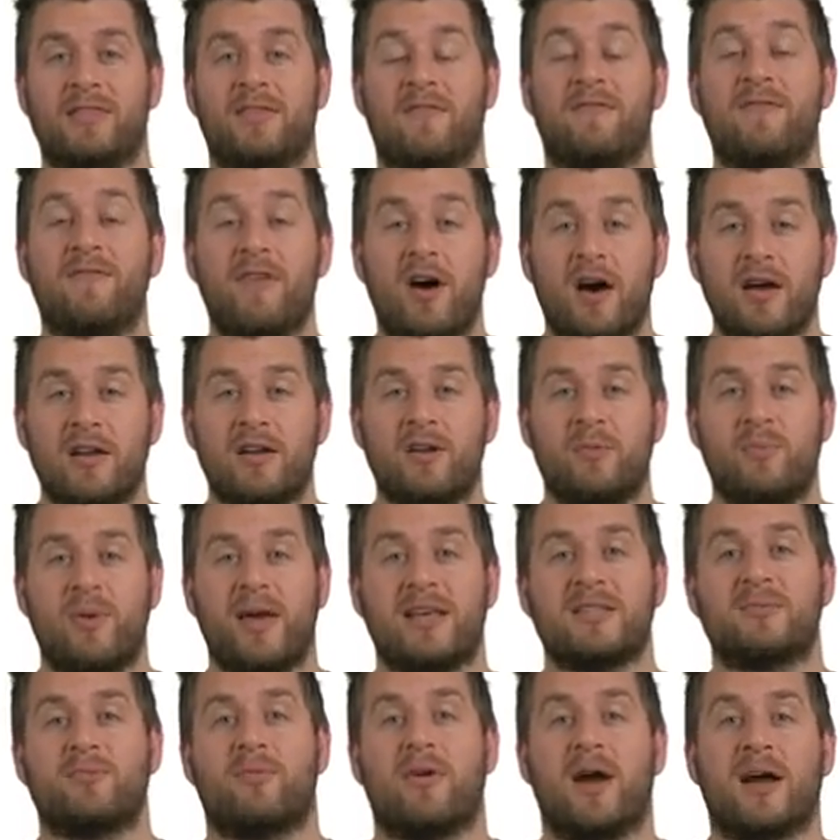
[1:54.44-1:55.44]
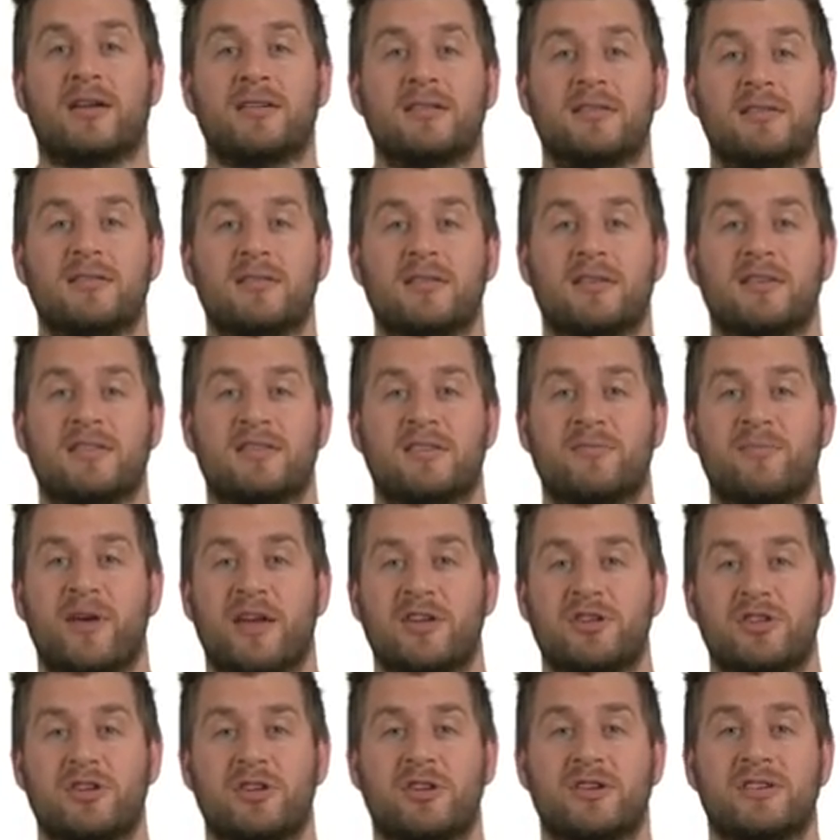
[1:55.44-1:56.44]
The final best practice is to
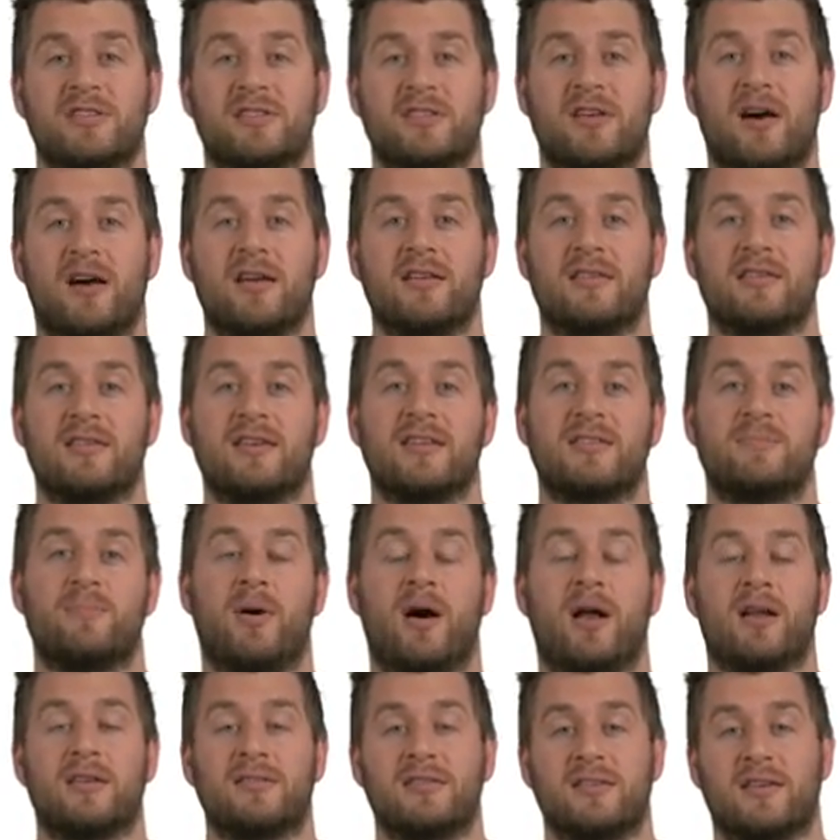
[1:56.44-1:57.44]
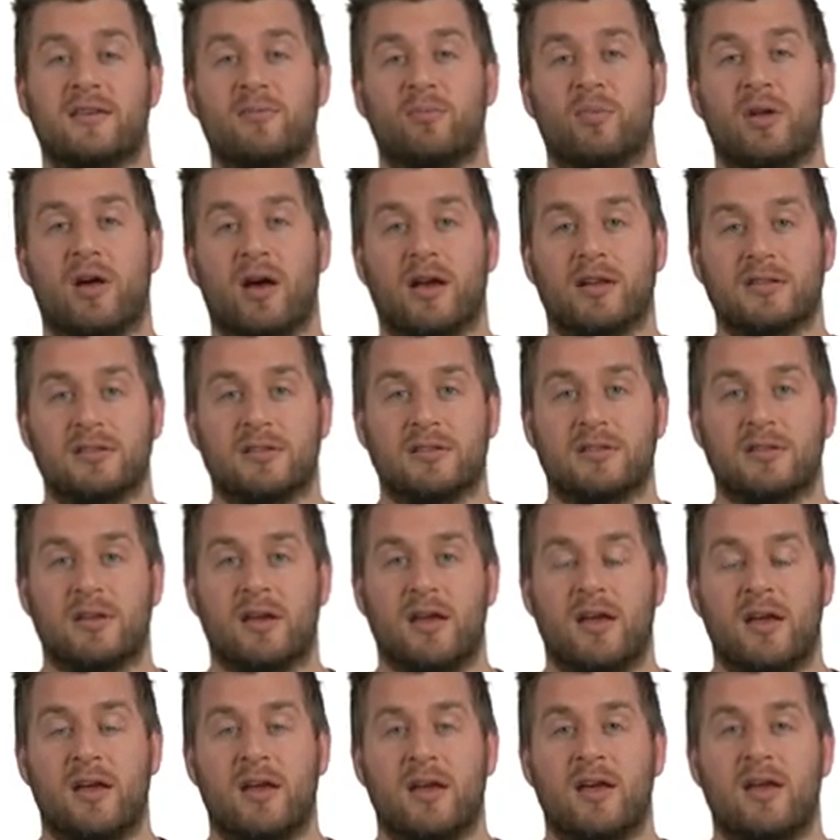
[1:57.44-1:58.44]
make sure your site is policy compliant.
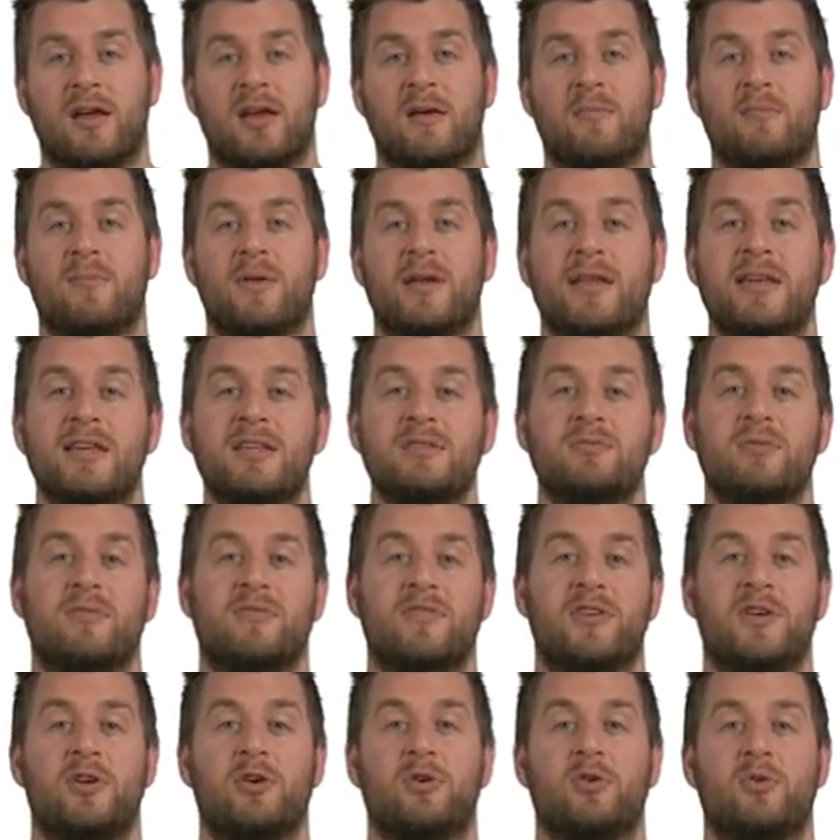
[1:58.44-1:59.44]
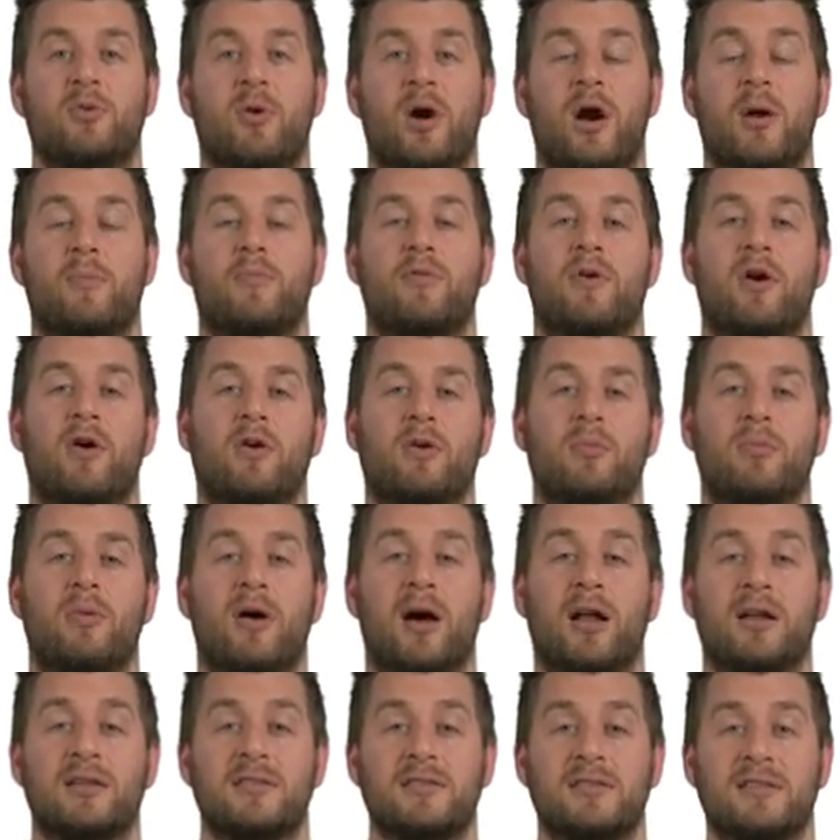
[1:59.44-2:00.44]
Please review our program
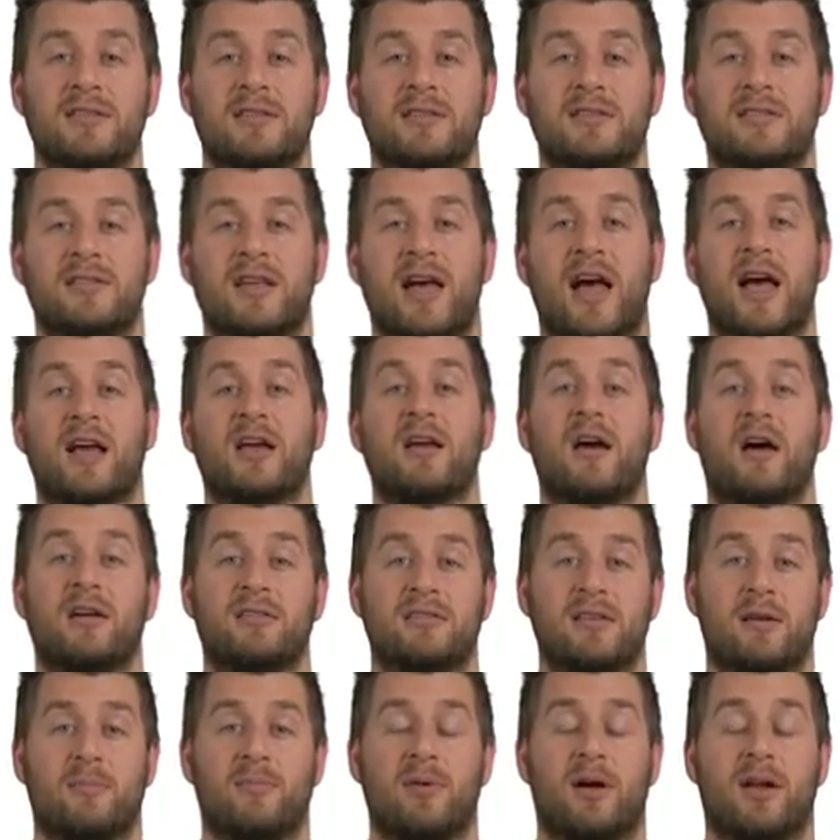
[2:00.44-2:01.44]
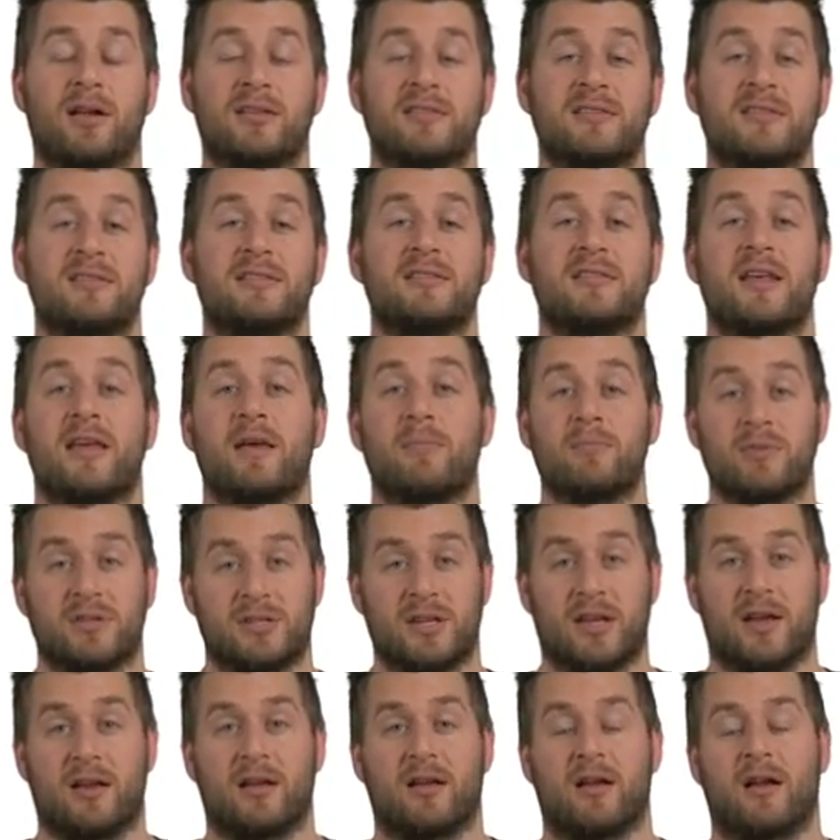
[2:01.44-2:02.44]
policies and content policies in
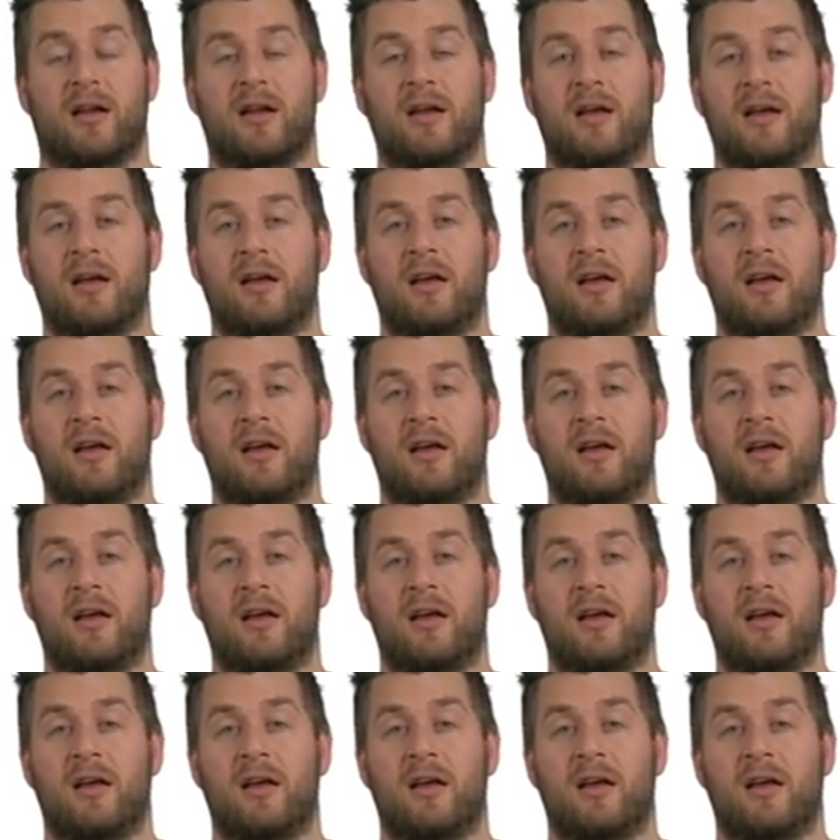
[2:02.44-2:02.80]
particular.